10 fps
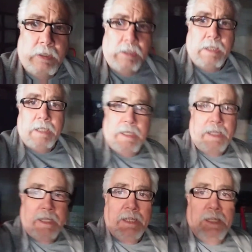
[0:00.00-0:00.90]

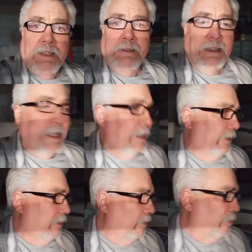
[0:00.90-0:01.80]
Hey, look at that.
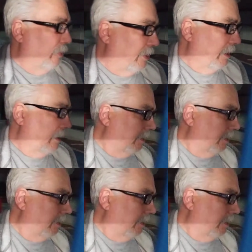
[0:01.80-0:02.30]
You can almost see in